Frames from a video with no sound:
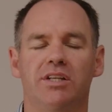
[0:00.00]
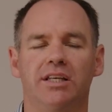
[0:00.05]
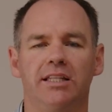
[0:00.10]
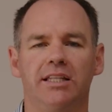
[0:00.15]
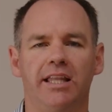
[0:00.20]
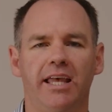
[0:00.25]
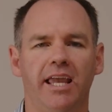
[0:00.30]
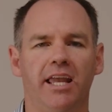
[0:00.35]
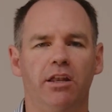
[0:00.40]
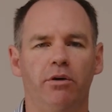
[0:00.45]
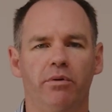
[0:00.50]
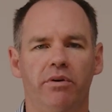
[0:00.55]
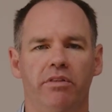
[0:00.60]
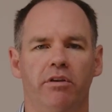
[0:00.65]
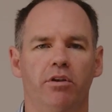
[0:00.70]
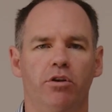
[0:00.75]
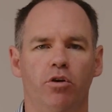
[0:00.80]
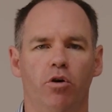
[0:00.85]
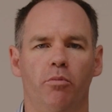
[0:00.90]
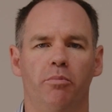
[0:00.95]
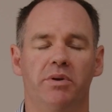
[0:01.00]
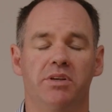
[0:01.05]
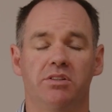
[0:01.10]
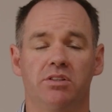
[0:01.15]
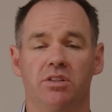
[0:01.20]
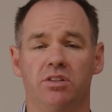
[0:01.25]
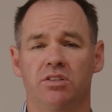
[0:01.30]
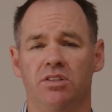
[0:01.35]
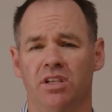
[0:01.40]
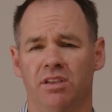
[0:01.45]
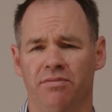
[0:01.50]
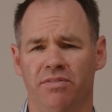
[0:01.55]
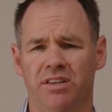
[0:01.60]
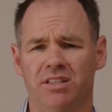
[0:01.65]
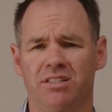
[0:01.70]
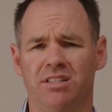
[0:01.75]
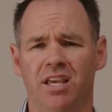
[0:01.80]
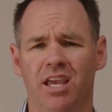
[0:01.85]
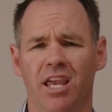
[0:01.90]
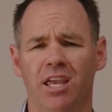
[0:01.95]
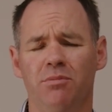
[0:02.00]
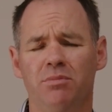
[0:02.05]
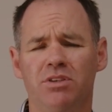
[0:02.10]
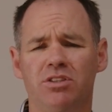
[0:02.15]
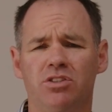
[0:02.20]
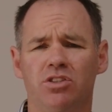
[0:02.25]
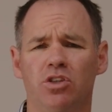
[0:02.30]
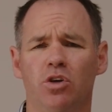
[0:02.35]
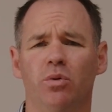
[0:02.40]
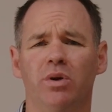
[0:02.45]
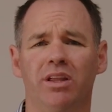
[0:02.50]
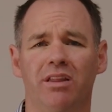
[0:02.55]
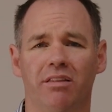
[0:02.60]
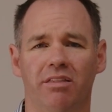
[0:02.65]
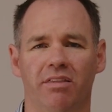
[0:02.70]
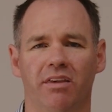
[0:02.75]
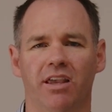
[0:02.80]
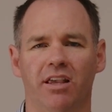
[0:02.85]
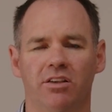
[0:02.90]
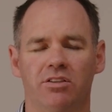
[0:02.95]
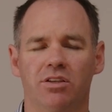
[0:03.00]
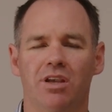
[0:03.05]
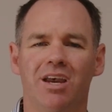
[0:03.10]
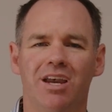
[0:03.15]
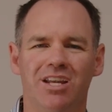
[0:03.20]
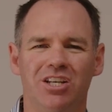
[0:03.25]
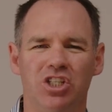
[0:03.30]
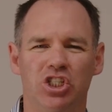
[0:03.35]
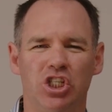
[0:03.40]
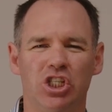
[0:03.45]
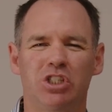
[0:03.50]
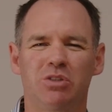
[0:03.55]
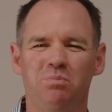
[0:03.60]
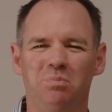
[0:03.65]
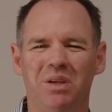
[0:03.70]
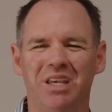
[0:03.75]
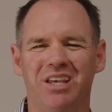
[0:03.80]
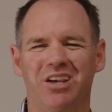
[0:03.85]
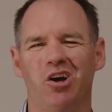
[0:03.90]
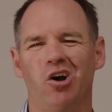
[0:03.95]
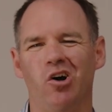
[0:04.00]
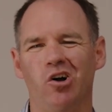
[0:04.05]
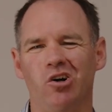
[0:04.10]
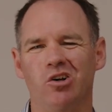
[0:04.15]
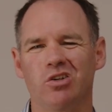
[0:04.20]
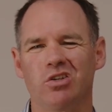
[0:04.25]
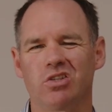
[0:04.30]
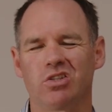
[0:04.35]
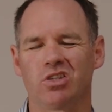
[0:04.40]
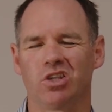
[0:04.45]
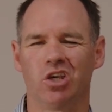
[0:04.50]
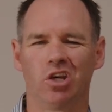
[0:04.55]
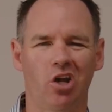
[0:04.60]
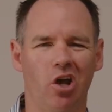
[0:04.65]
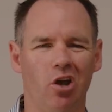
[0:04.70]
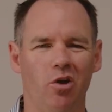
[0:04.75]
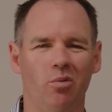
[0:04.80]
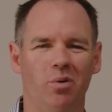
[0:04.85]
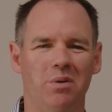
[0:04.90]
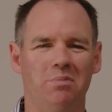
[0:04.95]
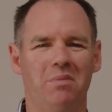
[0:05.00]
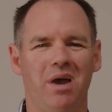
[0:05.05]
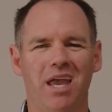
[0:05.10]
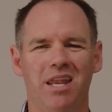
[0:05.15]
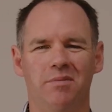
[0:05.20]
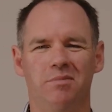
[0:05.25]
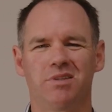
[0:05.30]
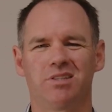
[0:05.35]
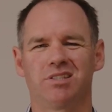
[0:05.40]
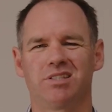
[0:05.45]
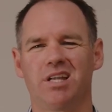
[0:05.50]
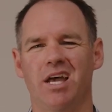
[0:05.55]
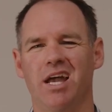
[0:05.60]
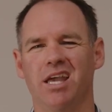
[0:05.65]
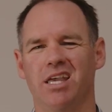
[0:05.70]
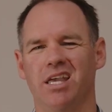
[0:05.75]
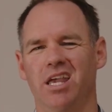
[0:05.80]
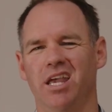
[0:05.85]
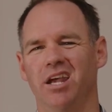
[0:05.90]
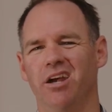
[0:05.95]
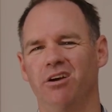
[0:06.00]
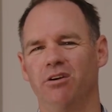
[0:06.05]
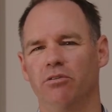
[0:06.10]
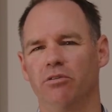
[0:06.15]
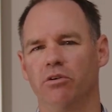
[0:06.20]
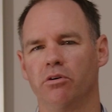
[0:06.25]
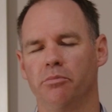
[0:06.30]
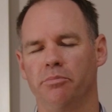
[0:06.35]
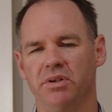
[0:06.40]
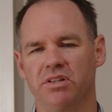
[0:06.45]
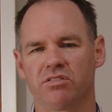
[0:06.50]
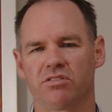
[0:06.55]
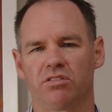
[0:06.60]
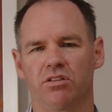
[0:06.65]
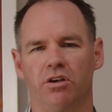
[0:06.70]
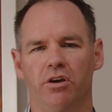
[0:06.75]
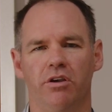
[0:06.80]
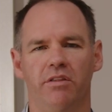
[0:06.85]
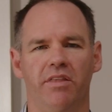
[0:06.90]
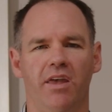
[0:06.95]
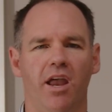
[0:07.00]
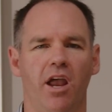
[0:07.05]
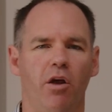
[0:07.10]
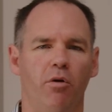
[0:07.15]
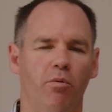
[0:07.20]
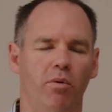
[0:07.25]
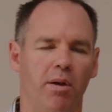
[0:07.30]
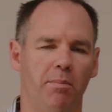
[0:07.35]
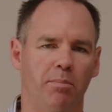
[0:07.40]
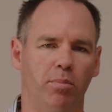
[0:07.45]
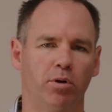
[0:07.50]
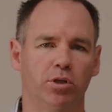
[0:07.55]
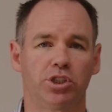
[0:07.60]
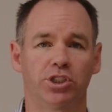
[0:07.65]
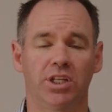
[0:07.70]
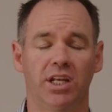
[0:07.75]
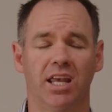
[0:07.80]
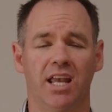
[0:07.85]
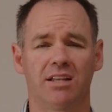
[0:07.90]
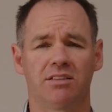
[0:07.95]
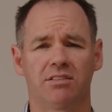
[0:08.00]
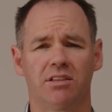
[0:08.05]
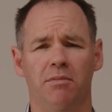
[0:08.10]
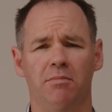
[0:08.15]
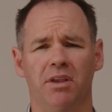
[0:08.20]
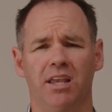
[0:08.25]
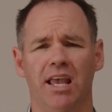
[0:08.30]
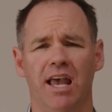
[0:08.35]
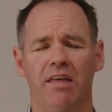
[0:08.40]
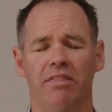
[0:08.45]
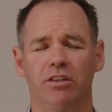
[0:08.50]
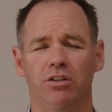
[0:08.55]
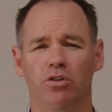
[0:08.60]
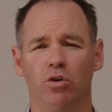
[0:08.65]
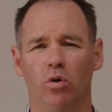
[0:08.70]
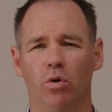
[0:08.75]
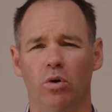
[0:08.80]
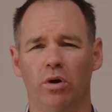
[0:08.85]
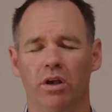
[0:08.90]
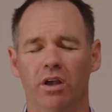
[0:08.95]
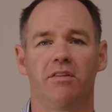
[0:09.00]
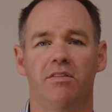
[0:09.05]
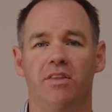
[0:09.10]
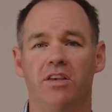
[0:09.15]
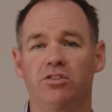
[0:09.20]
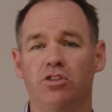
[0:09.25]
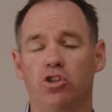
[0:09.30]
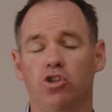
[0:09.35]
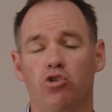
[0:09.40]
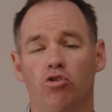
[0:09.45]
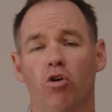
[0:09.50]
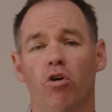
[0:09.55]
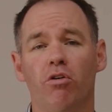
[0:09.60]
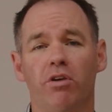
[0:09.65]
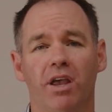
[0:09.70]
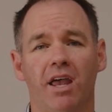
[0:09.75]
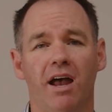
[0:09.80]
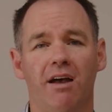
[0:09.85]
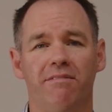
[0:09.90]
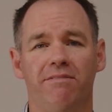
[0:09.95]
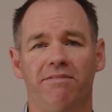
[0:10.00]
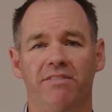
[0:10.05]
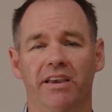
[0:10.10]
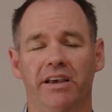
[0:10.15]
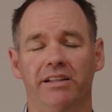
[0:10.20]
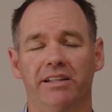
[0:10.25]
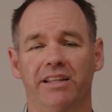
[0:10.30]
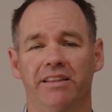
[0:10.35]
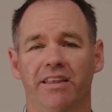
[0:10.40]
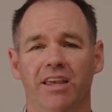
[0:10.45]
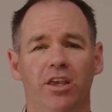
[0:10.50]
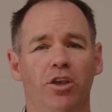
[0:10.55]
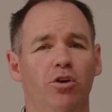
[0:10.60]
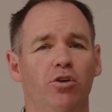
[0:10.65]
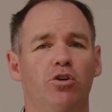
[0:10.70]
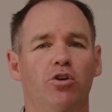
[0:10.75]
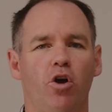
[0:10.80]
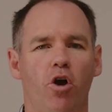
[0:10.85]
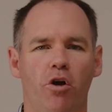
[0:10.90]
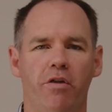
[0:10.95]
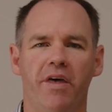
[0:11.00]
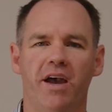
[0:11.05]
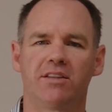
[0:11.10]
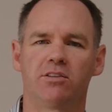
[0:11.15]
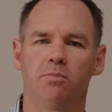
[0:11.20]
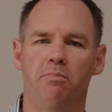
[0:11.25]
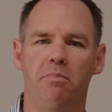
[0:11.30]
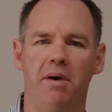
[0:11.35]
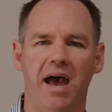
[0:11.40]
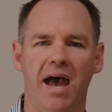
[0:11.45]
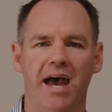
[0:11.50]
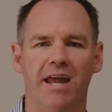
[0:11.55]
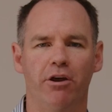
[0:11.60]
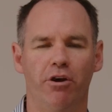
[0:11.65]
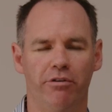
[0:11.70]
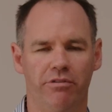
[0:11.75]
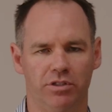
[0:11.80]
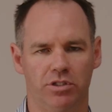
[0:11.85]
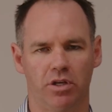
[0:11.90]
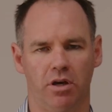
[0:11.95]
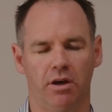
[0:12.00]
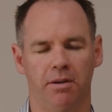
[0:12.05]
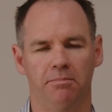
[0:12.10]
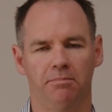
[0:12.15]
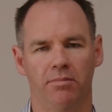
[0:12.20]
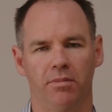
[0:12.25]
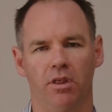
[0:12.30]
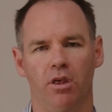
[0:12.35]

a leader within your business, if the team is doing things just because, we made a mistake here and we were a bit slow there and we're pushed to get something out the door, there's a strong gut feeling that that's bad overtime.